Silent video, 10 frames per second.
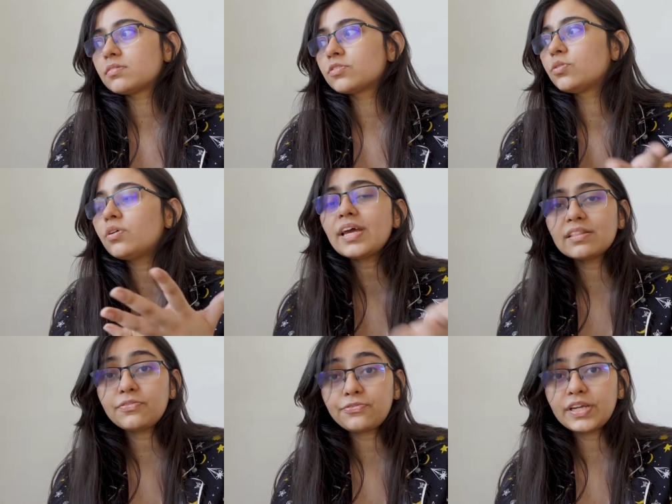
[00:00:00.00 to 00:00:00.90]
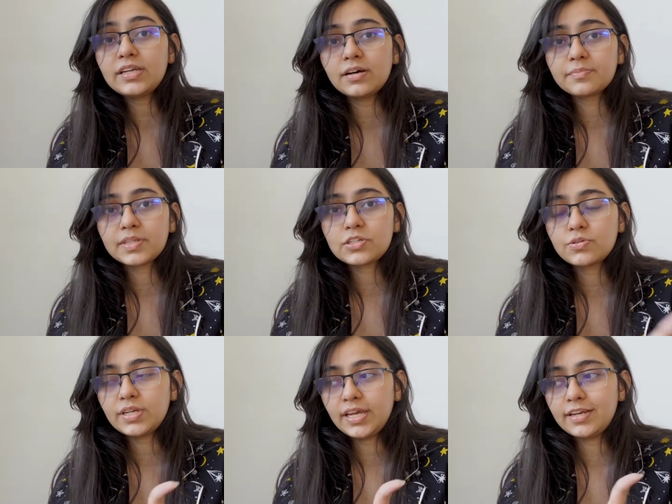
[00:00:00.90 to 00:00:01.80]
you don't get the freedom that
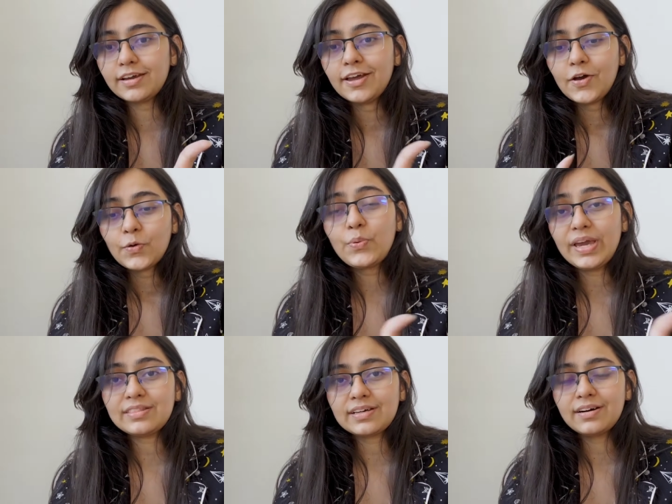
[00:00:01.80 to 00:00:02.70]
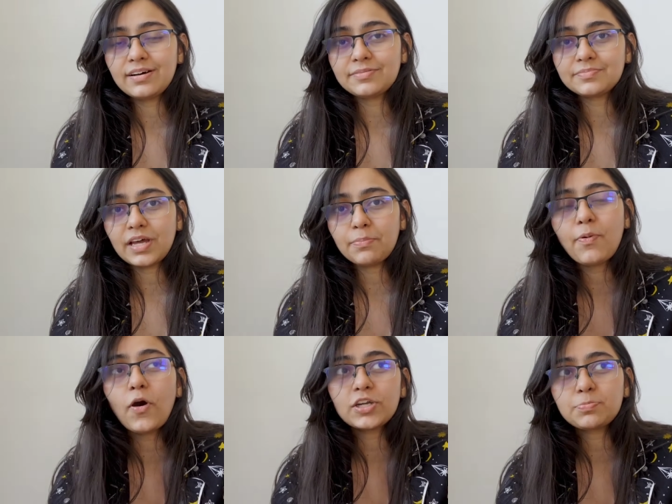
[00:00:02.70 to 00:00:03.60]
you need with a
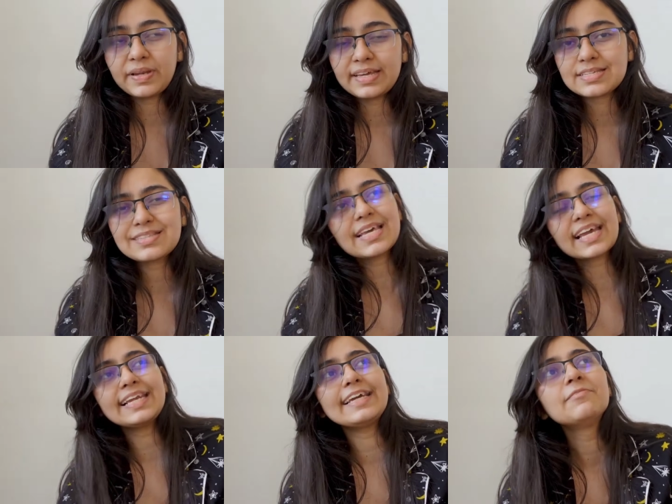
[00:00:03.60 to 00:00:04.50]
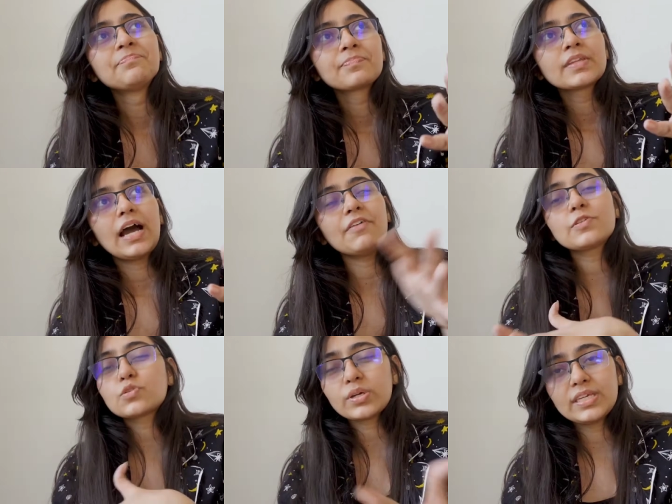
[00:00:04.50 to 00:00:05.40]
bought place. And secondly, I'm
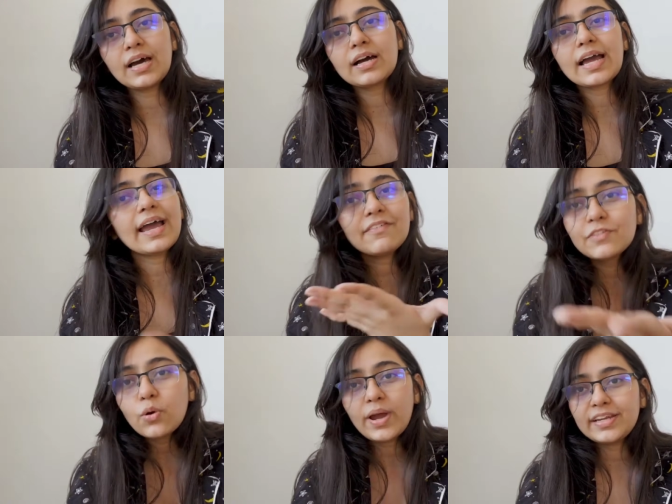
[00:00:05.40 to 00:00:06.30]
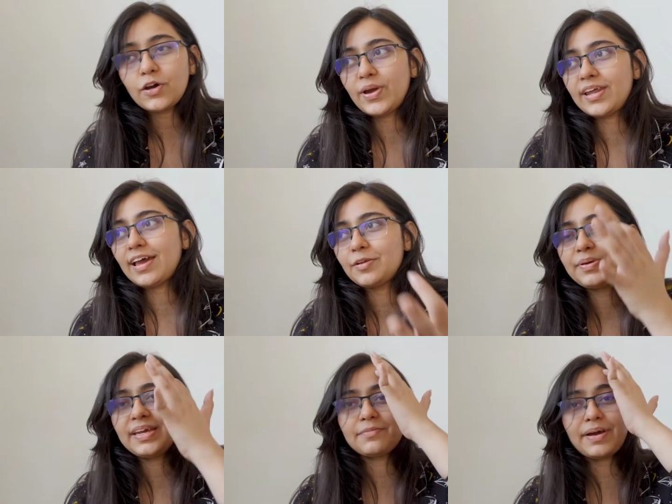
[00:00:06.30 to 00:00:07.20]
so young, I have no idea where I'll
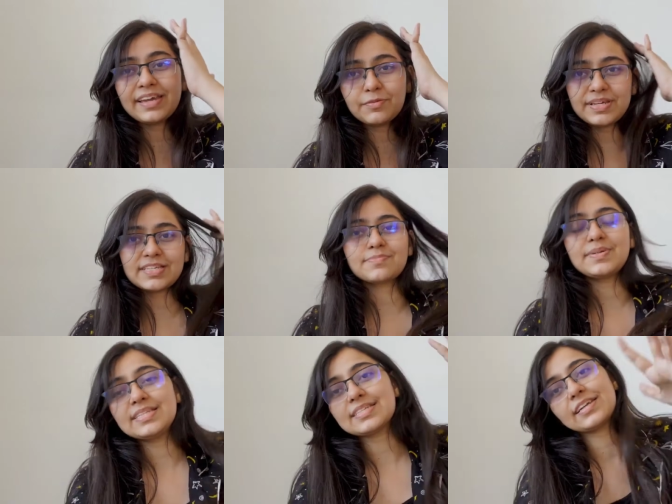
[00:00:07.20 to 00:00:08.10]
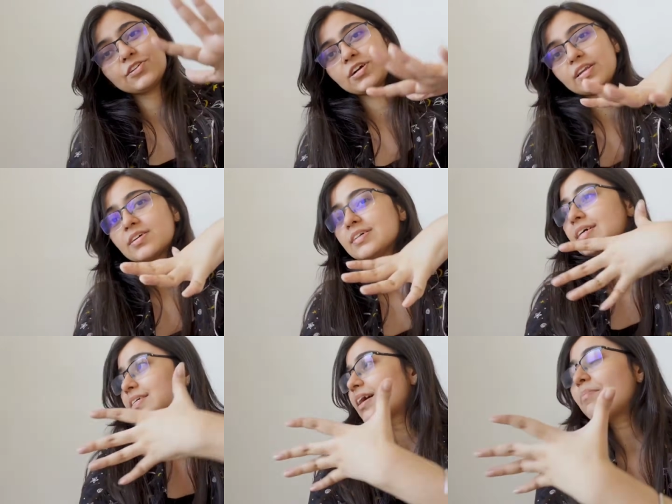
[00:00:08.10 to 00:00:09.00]
be, and buying a place means that you're gonna
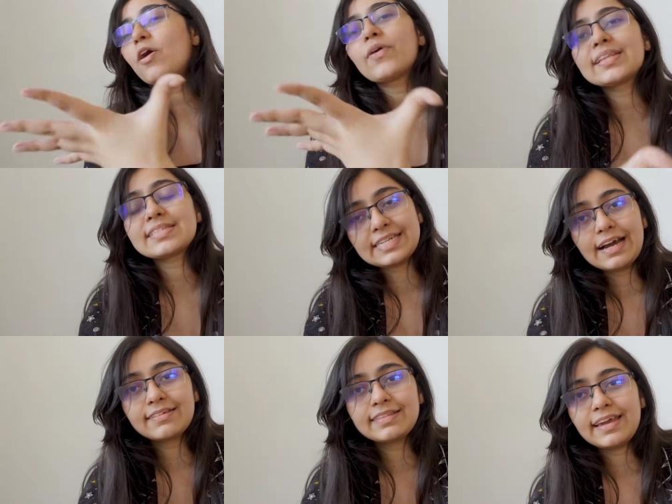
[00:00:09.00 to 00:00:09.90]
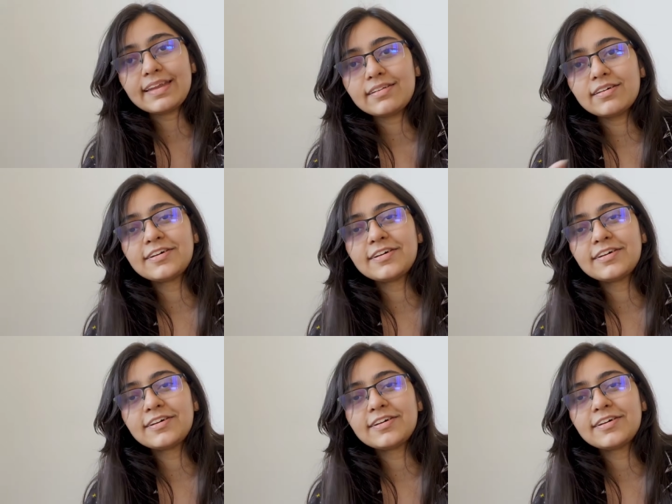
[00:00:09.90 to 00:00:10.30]
somehow get stuck there.